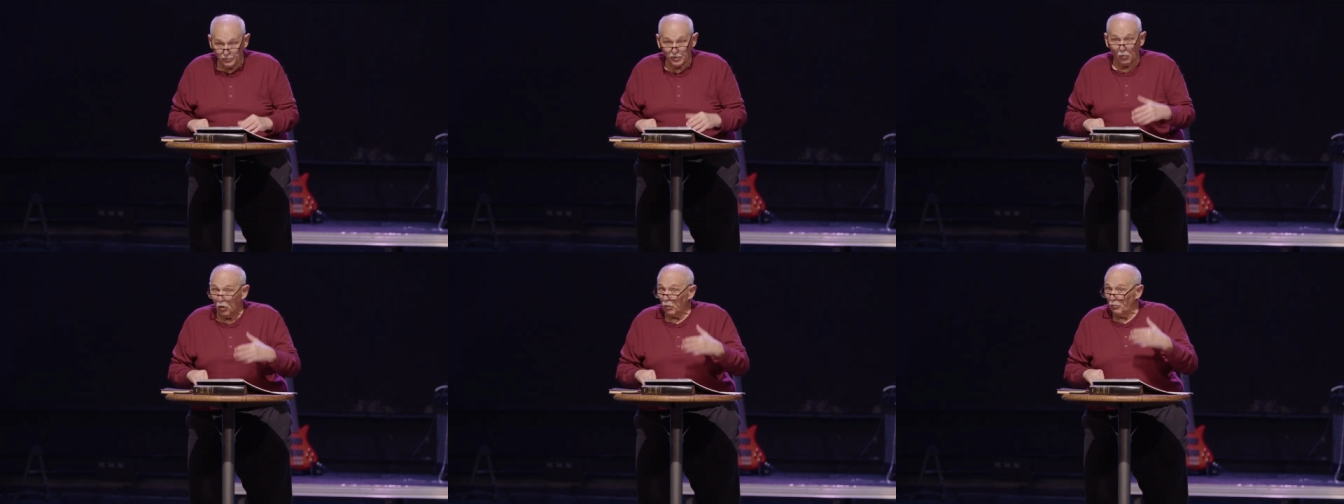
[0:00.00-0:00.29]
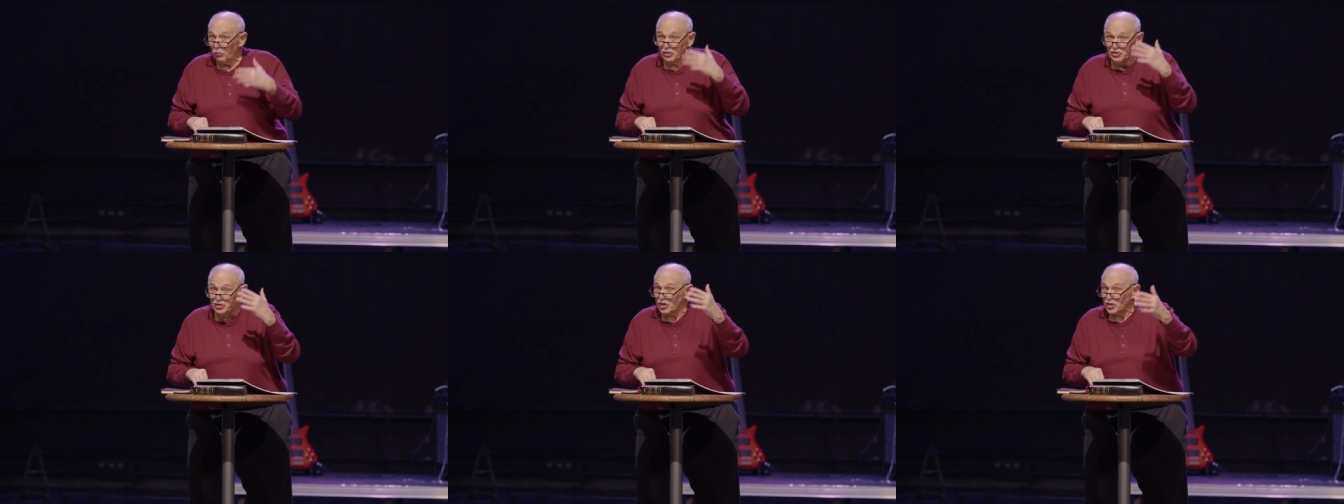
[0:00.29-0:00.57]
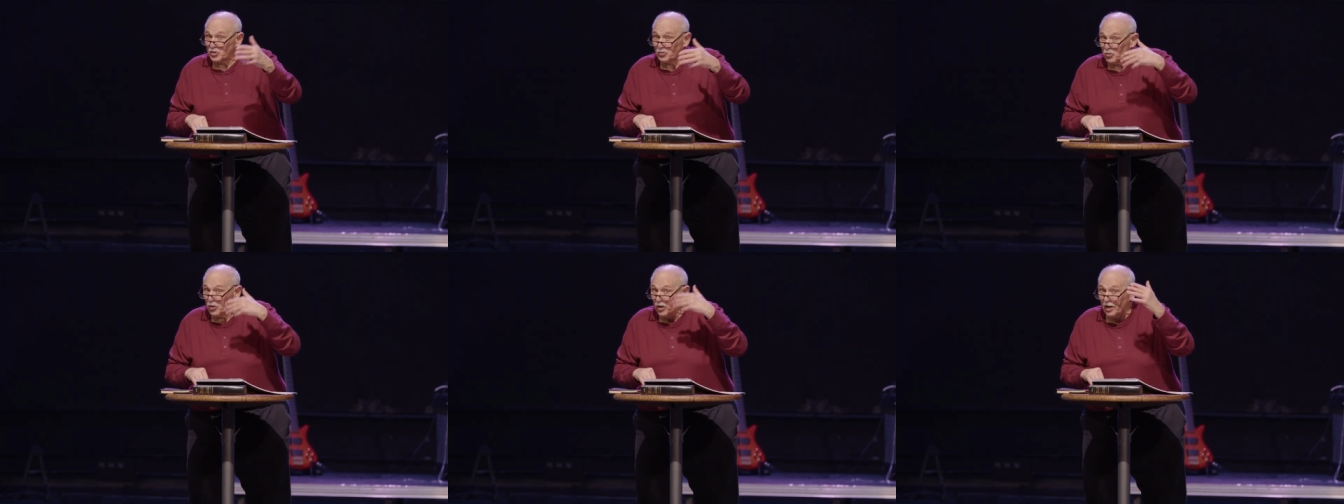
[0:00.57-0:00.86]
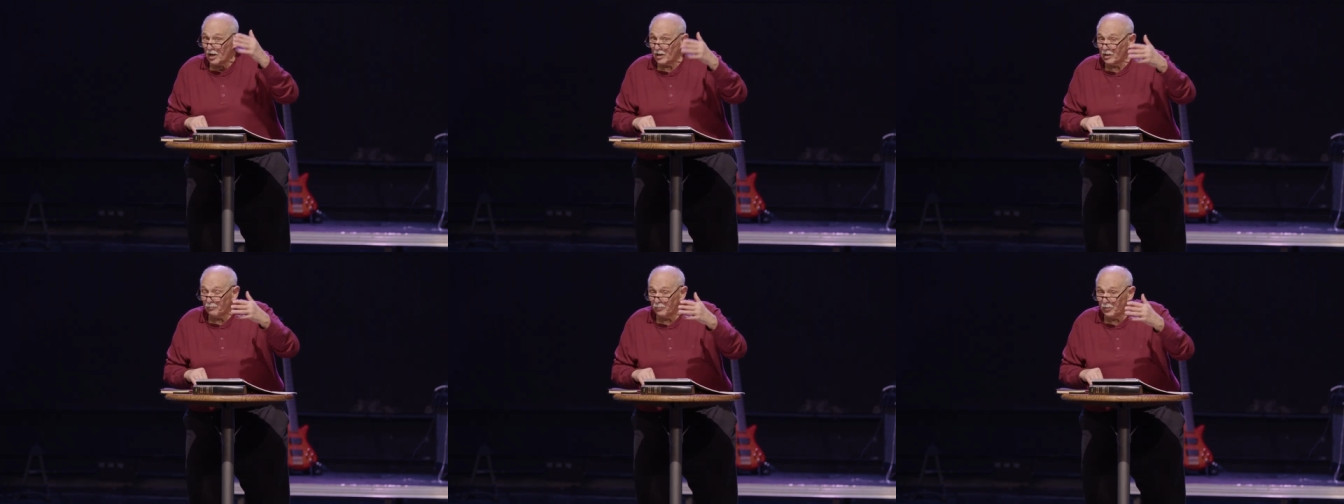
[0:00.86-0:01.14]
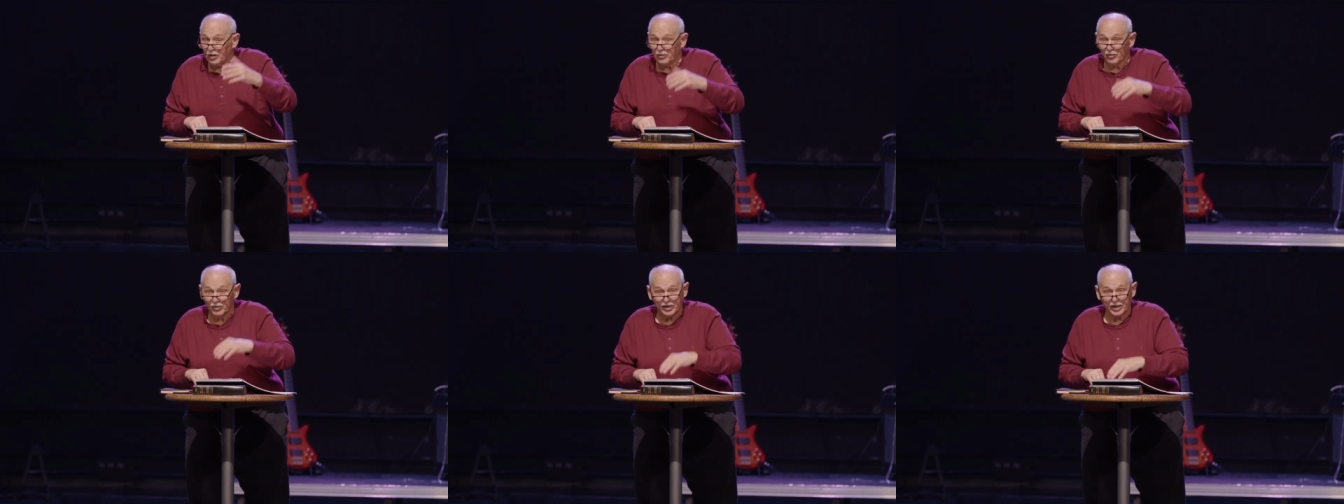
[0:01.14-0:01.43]
What we just read out of
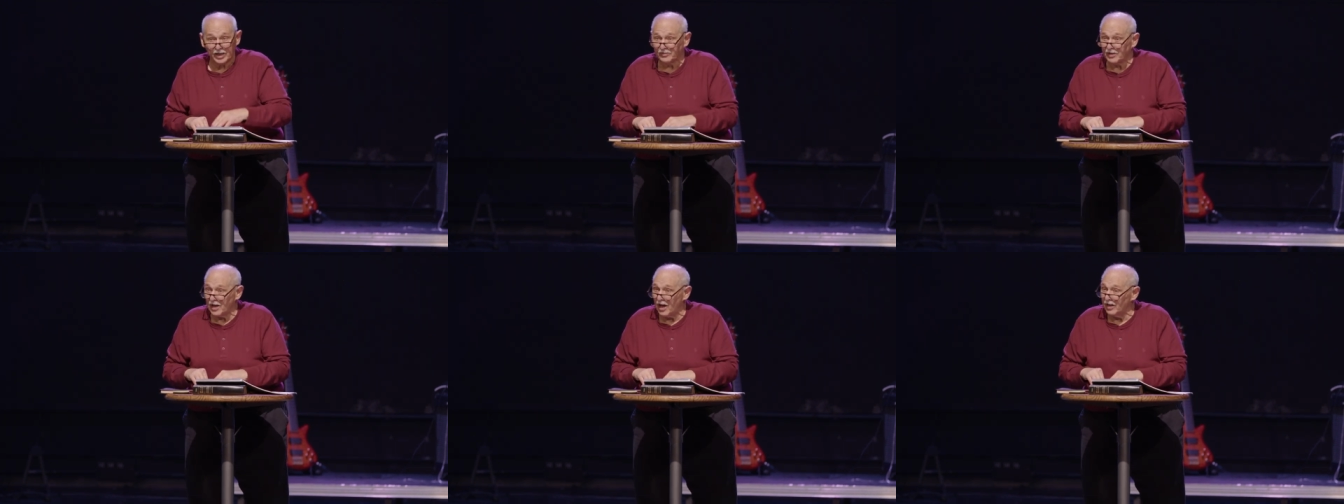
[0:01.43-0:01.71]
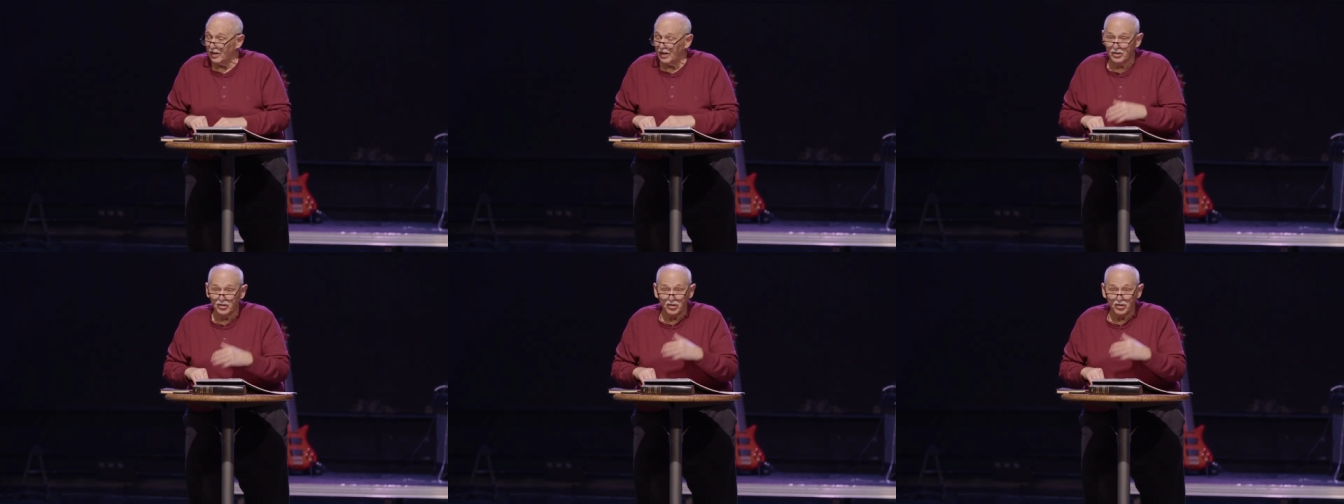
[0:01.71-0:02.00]
Peter, get that in